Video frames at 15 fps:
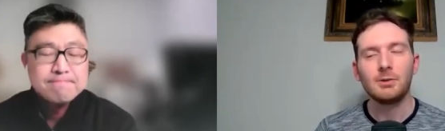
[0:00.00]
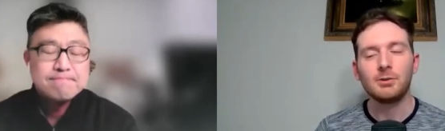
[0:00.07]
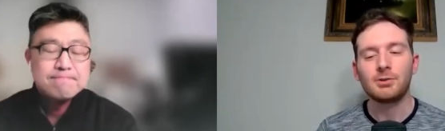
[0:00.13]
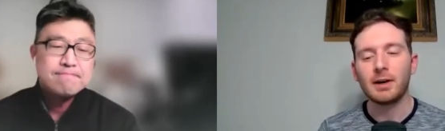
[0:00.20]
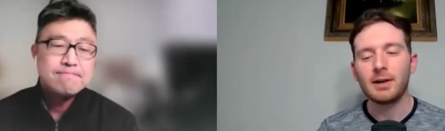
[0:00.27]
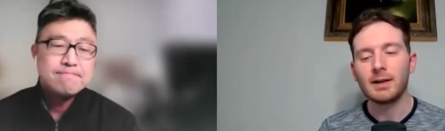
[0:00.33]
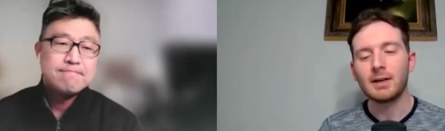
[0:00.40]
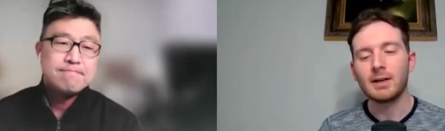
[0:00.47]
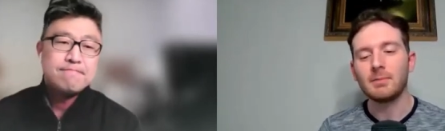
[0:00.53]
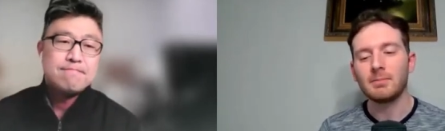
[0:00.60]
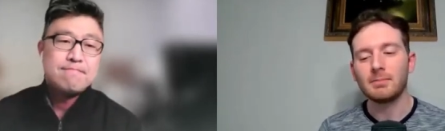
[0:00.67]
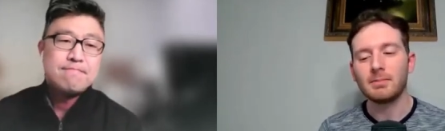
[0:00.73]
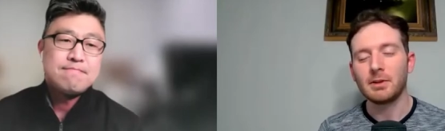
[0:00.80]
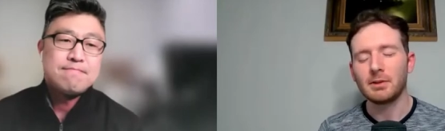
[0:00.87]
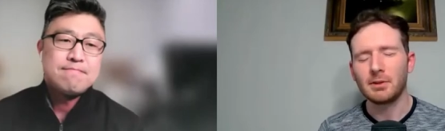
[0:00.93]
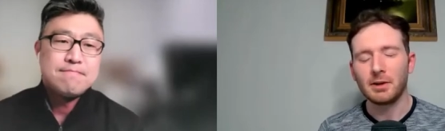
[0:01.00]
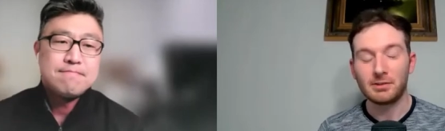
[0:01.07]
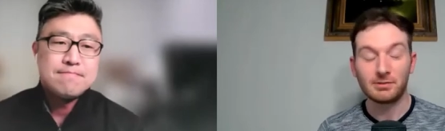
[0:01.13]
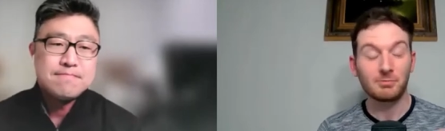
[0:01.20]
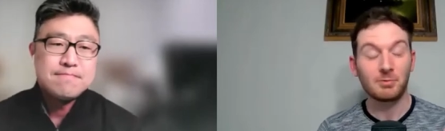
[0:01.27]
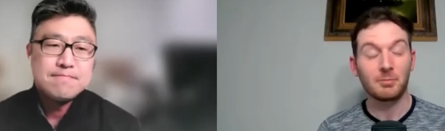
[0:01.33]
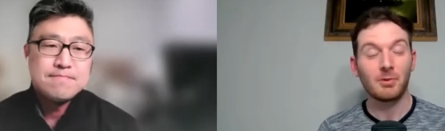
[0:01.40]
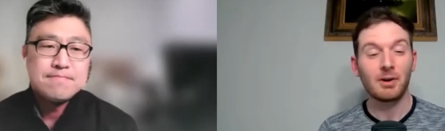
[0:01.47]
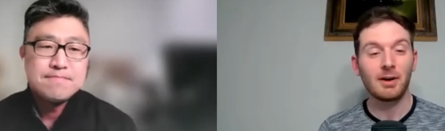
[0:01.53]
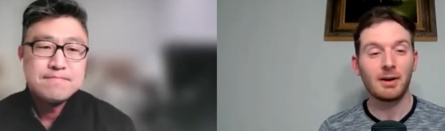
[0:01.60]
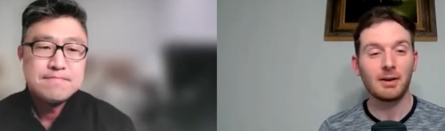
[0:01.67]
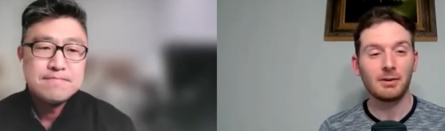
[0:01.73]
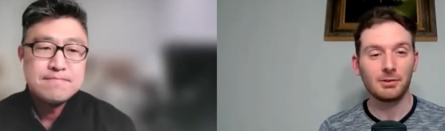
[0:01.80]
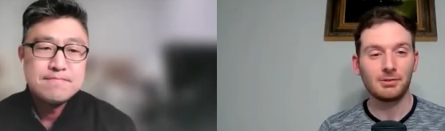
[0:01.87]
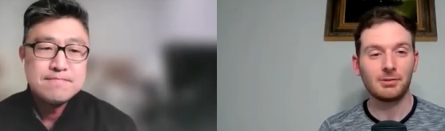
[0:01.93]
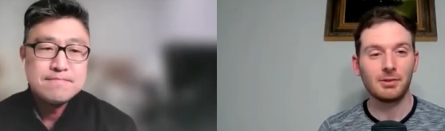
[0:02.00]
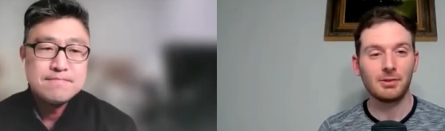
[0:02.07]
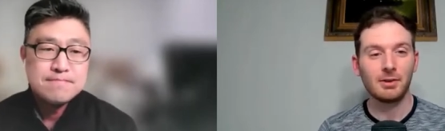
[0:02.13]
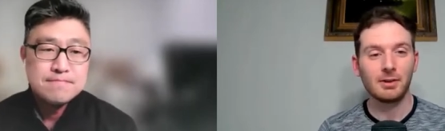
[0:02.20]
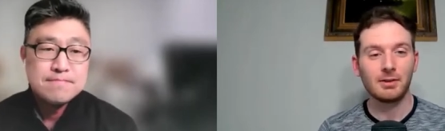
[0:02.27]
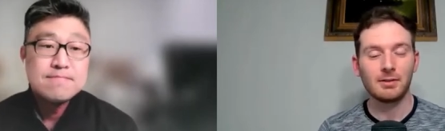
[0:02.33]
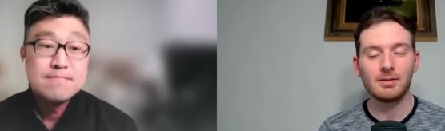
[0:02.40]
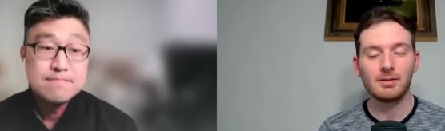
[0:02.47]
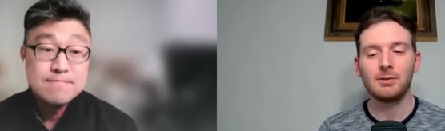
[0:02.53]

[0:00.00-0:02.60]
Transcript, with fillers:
Speaker 1: you try to get, from what I understood,